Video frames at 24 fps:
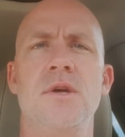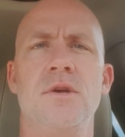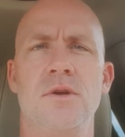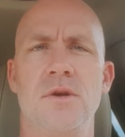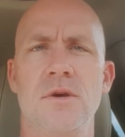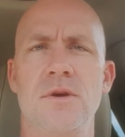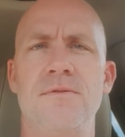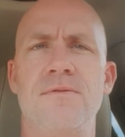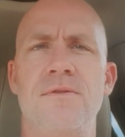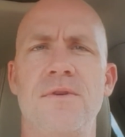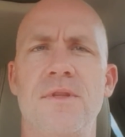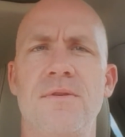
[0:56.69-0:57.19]

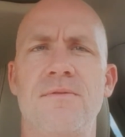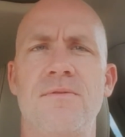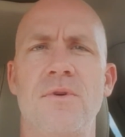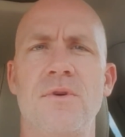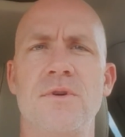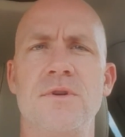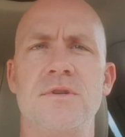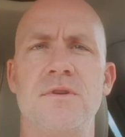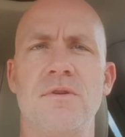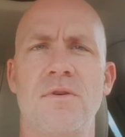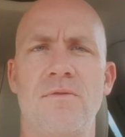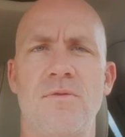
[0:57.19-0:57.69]
good for the
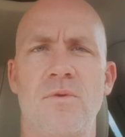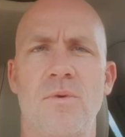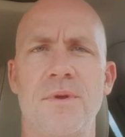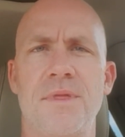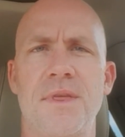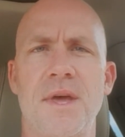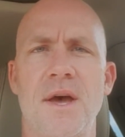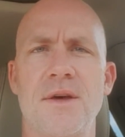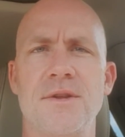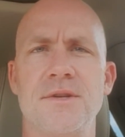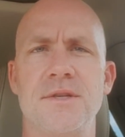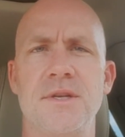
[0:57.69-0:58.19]
first
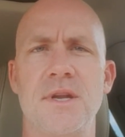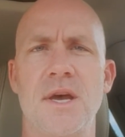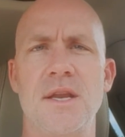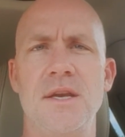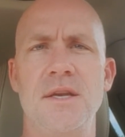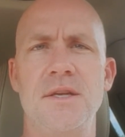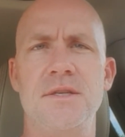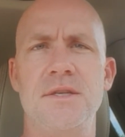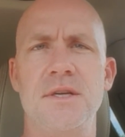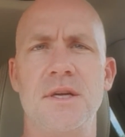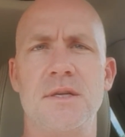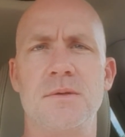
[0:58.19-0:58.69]

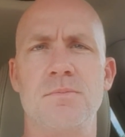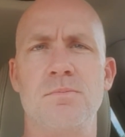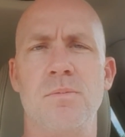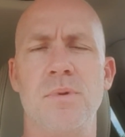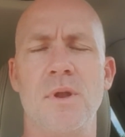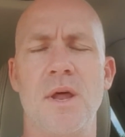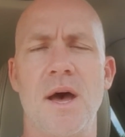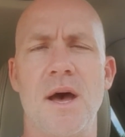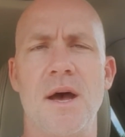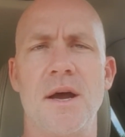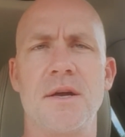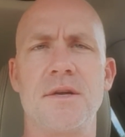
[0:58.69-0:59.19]
4,096
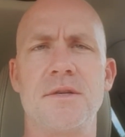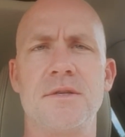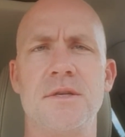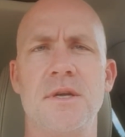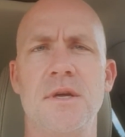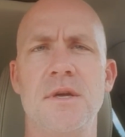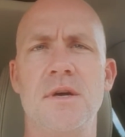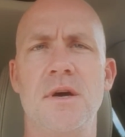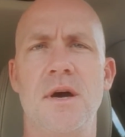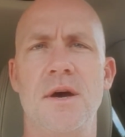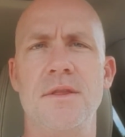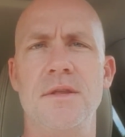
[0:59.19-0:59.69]
blocks
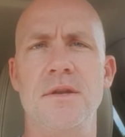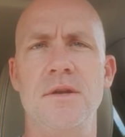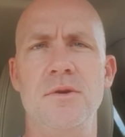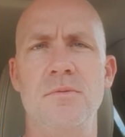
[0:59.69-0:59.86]
on the